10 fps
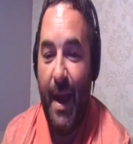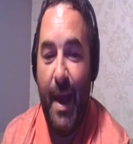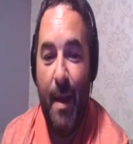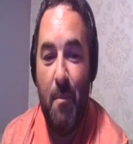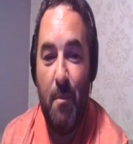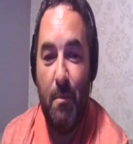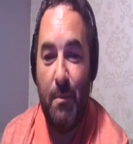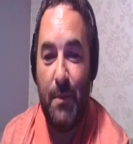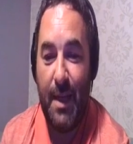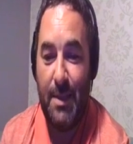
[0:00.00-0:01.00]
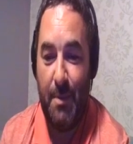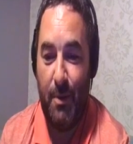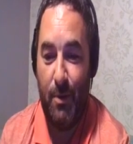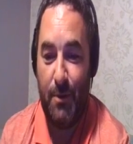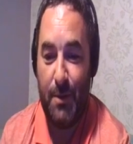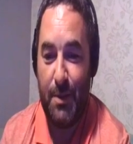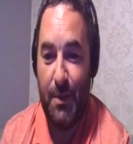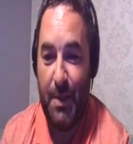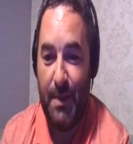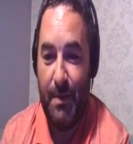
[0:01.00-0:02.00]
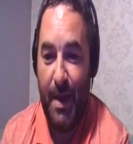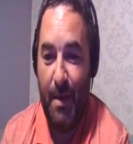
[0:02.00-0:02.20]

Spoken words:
That's about us for tonight.